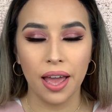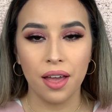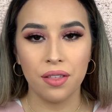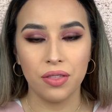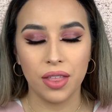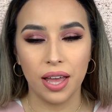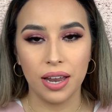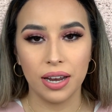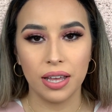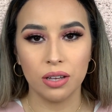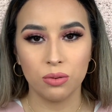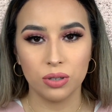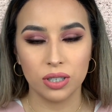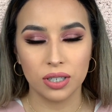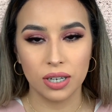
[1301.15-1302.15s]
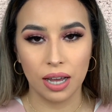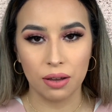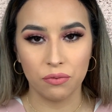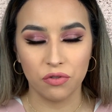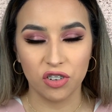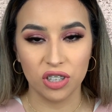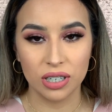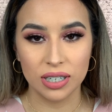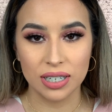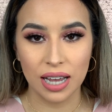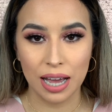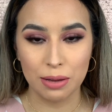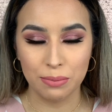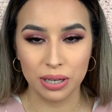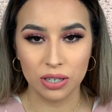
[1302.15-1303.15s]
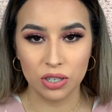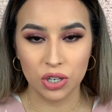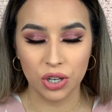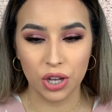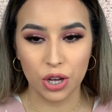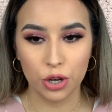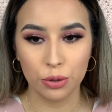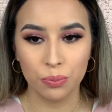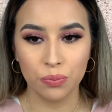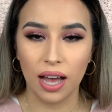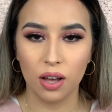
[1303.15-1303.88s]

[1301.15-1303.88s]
and then it was time for the diamond to go.